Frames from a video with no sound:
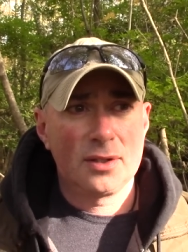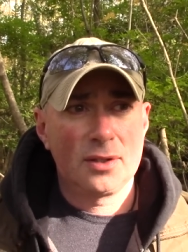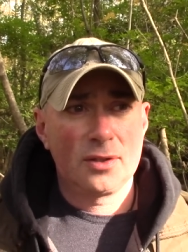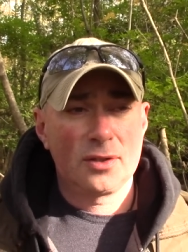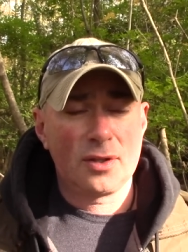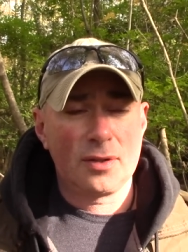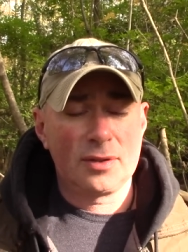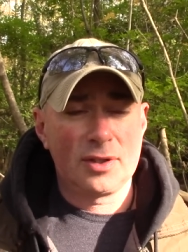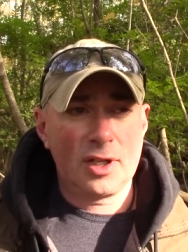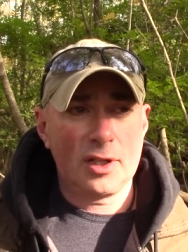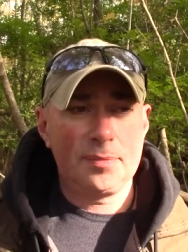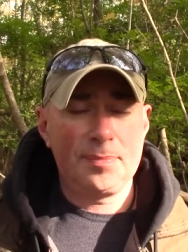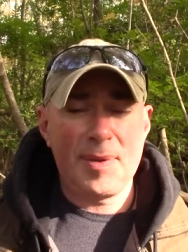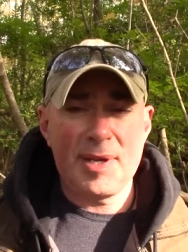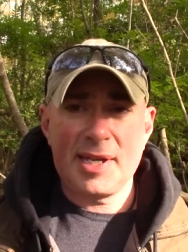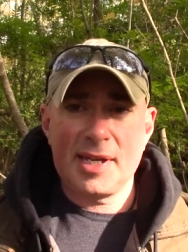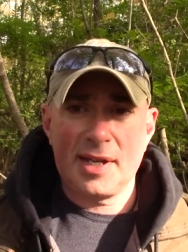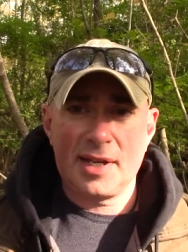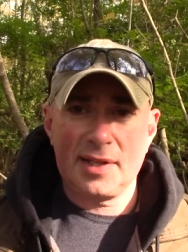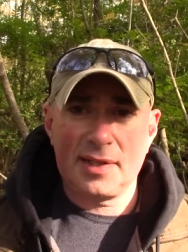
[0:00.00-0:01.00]
So just
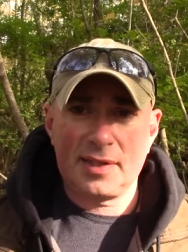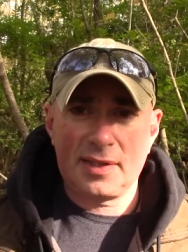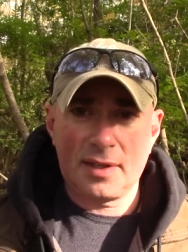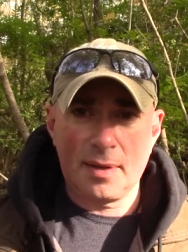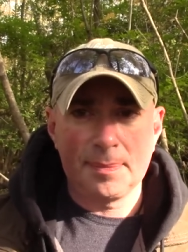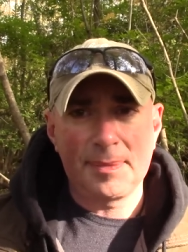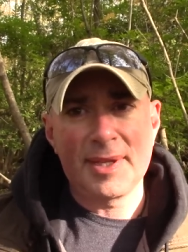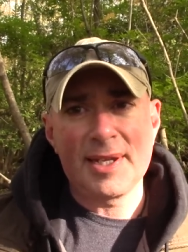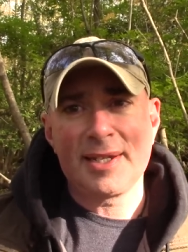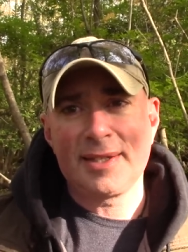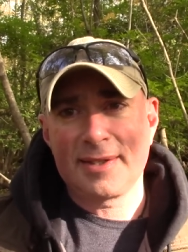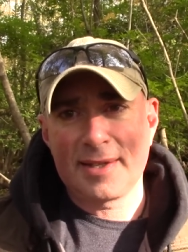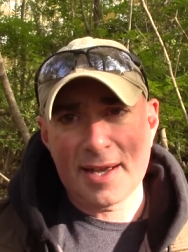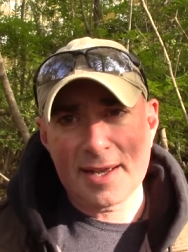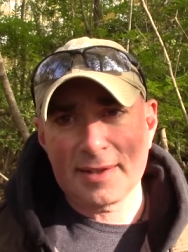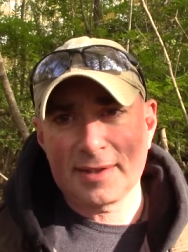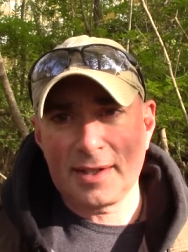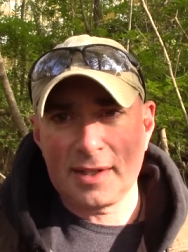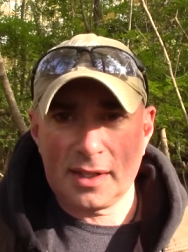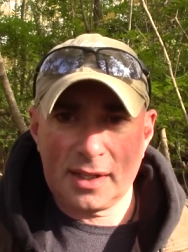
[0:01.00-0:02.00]
because something
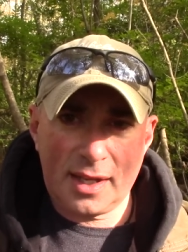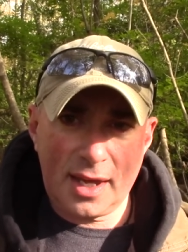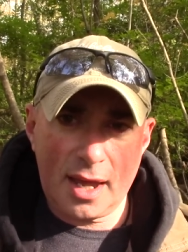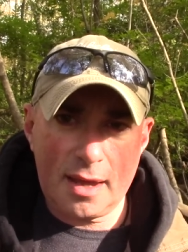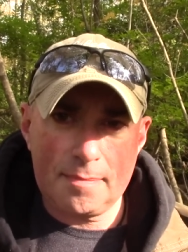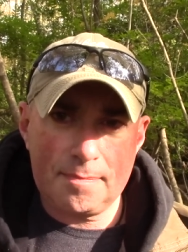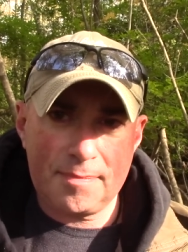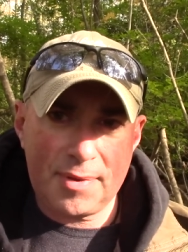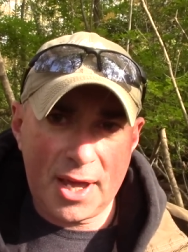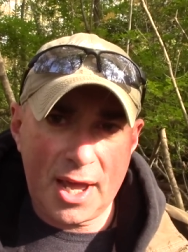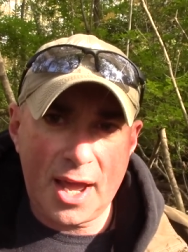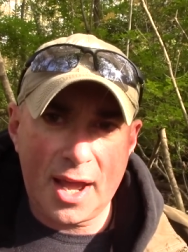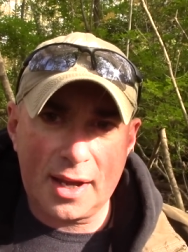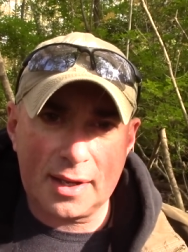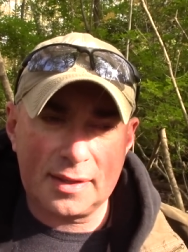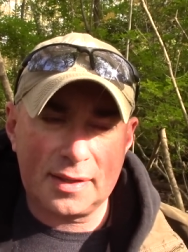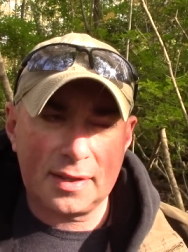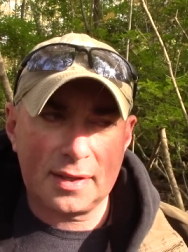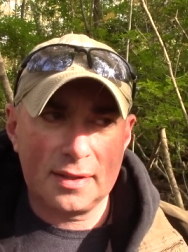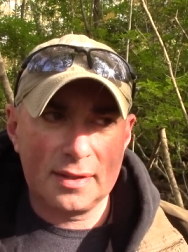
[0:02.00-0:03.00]
doesn't get
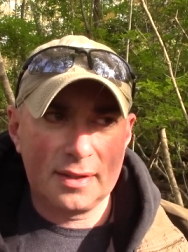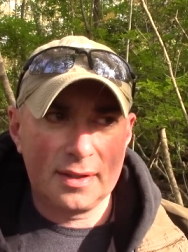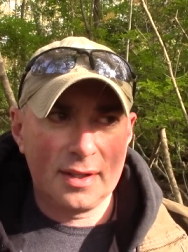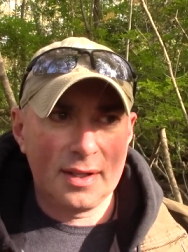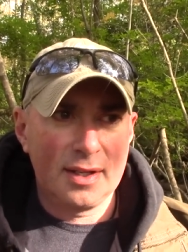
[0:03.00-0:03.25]
picked